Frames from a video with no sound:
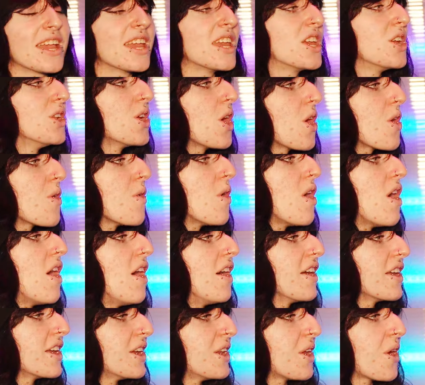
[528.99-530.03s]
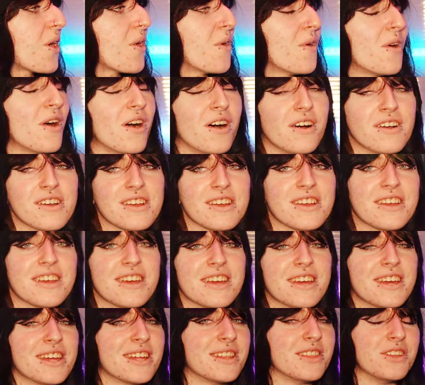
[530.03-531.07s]
Imagine. You know what? You know what?
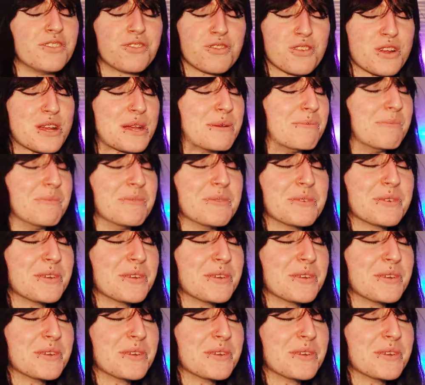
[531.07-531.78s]
The dream.